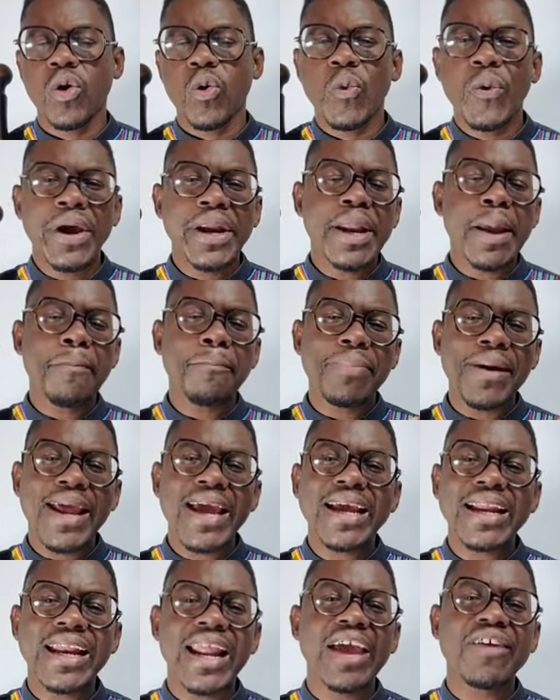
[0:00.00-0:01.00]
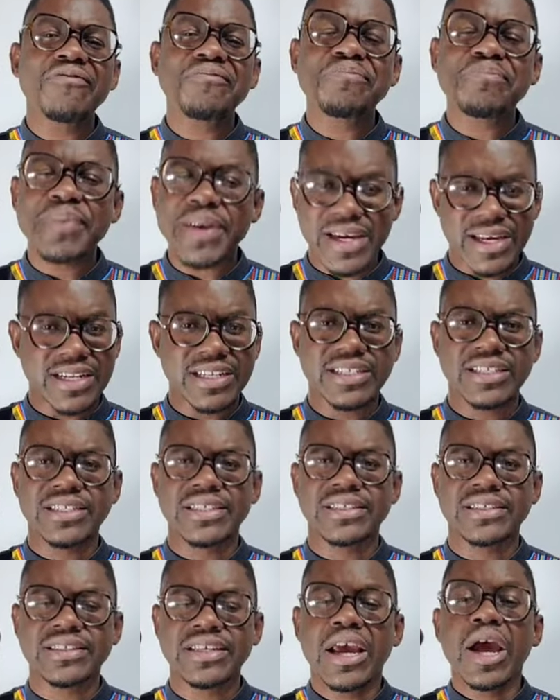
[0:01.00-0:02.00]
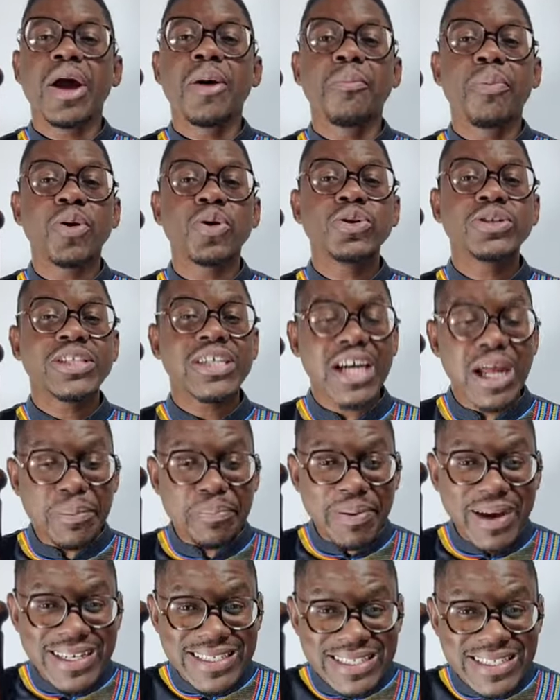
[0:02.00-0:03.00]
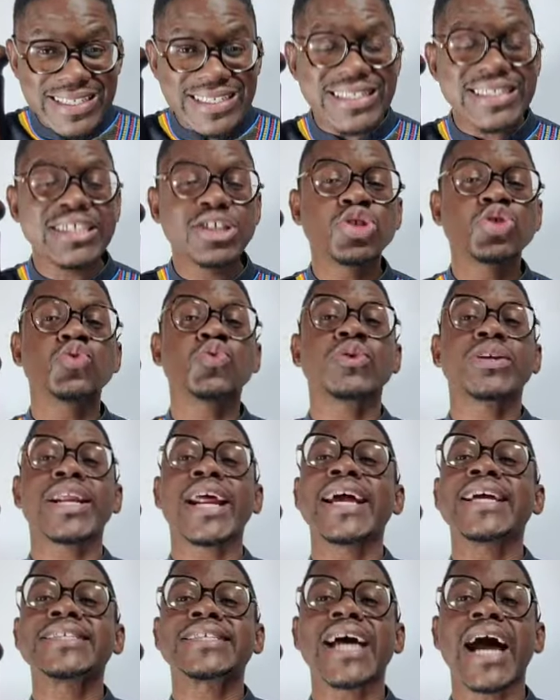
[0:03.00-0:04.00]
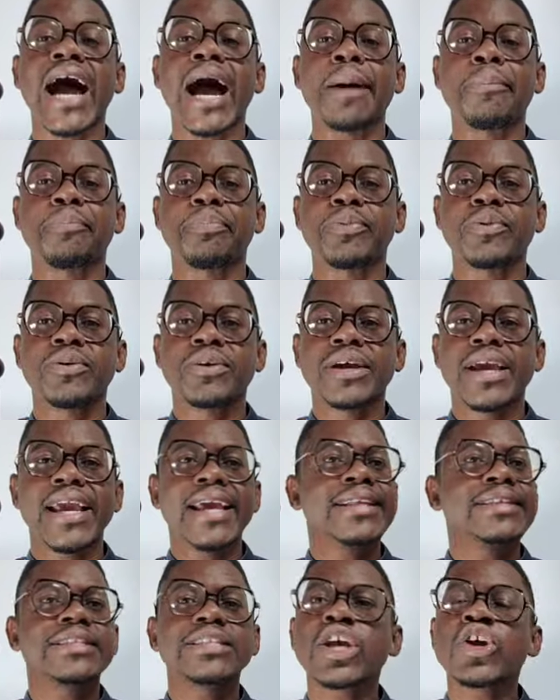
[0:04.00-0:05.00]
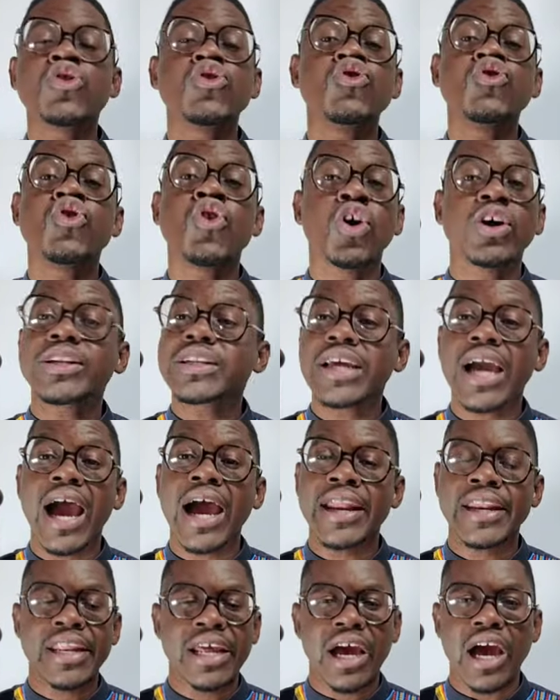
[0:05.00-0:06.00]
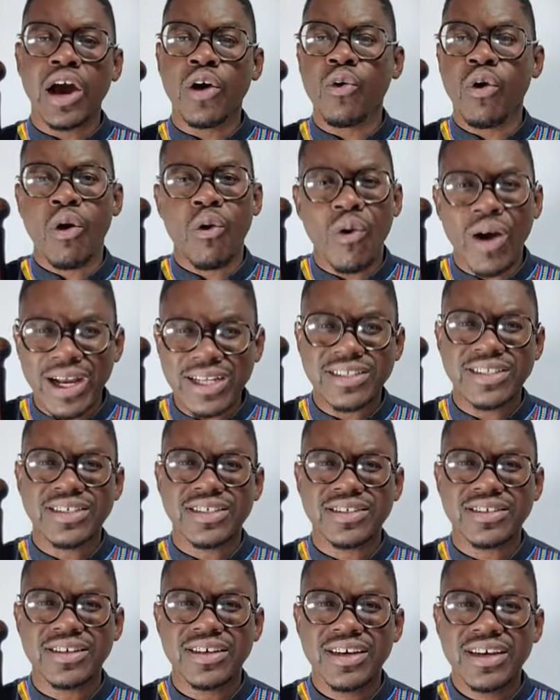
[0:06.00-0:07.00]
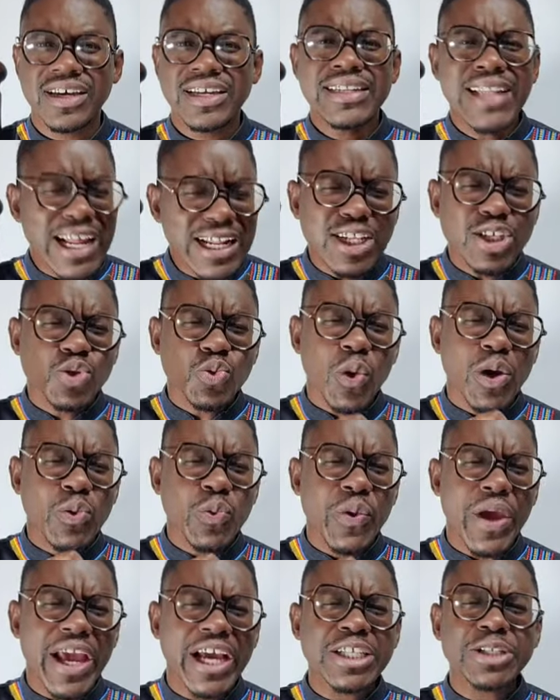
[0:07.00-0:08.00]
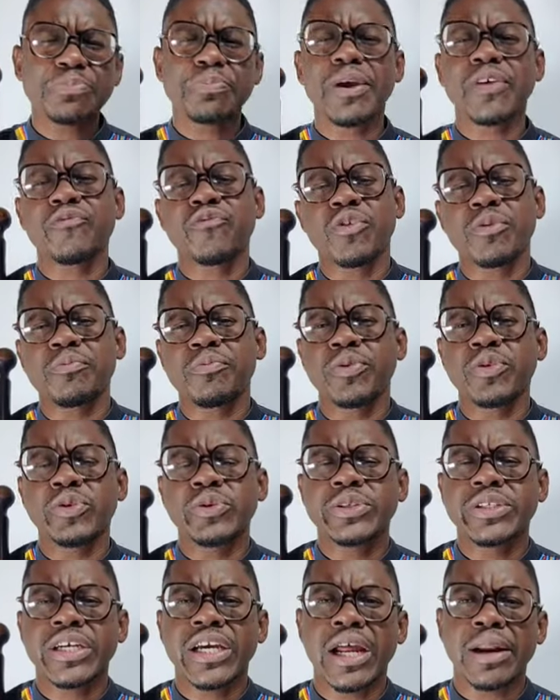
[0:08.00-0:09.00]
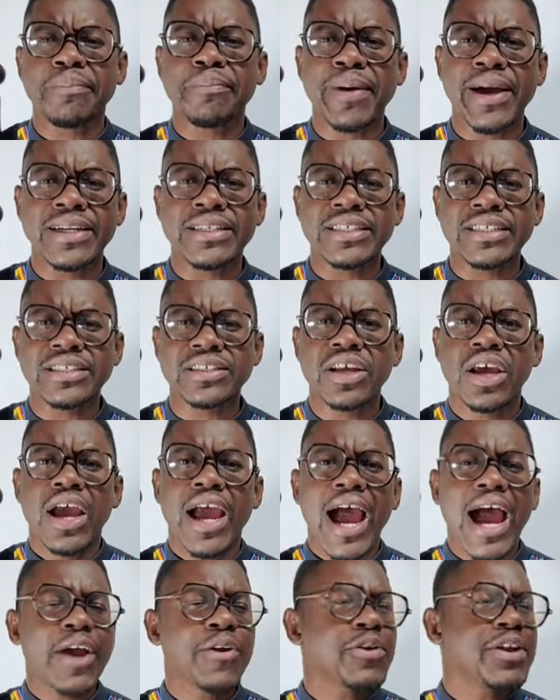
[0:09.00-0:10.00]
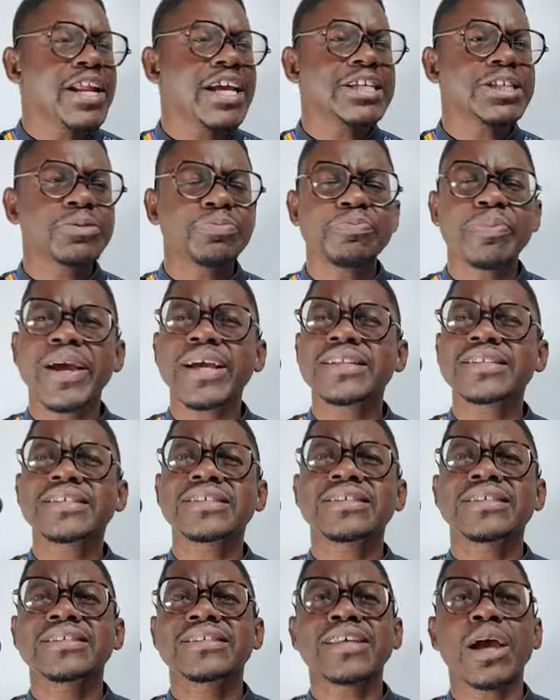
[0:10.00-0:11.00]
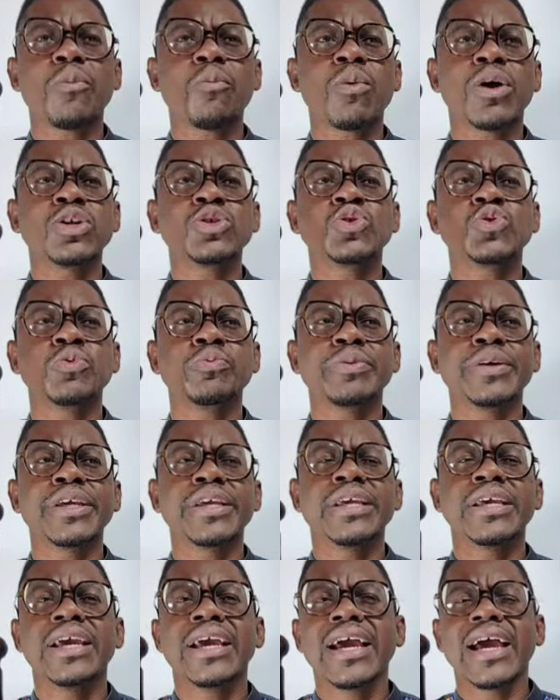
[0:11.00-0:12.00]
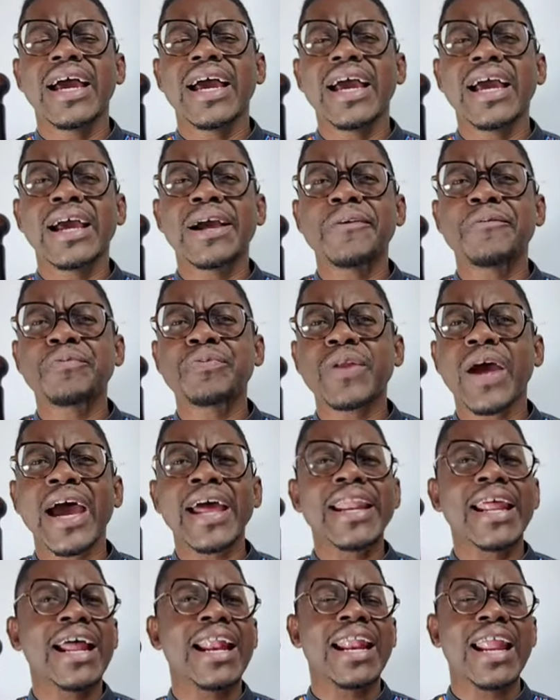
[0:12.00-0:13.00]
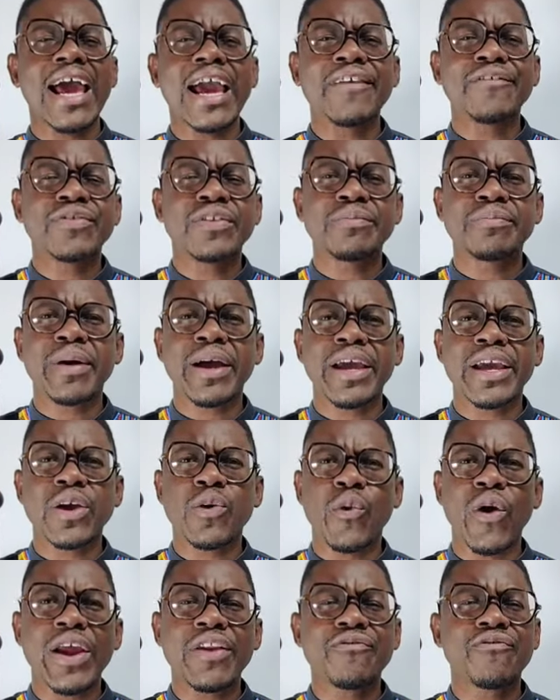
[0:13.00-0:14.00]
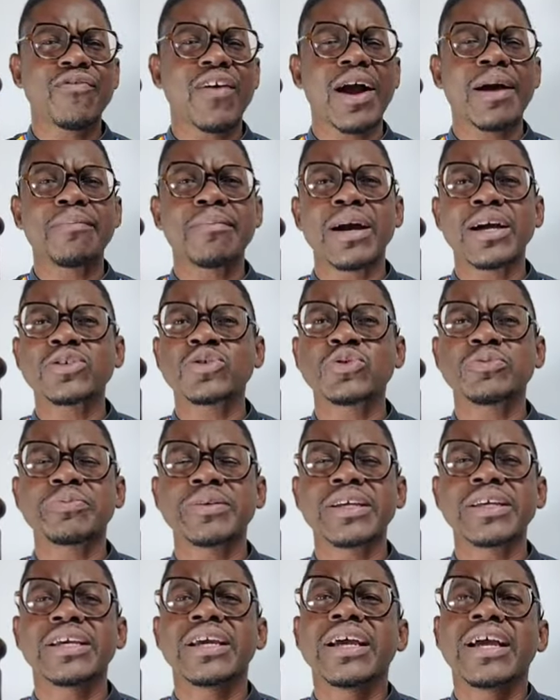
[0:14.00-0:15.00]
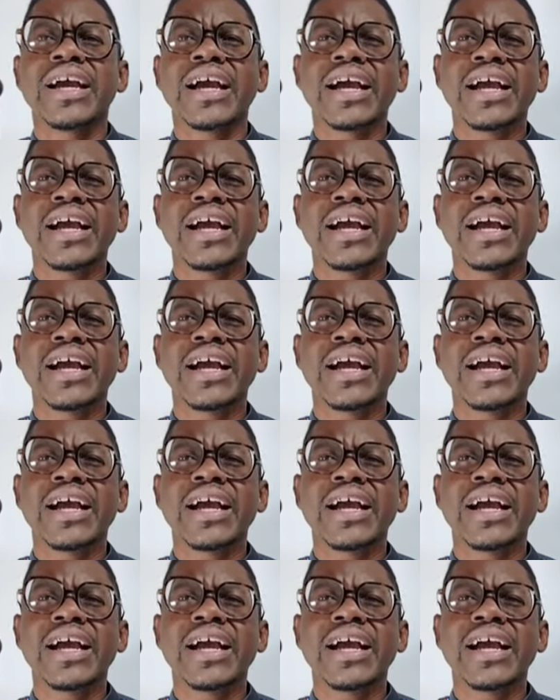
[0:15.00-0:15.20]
When a Black life perishes, political parties need to rise up and say, not under our watch. That is what we expect from political parties. I don't expect someone to be unalived by a white farmer, to be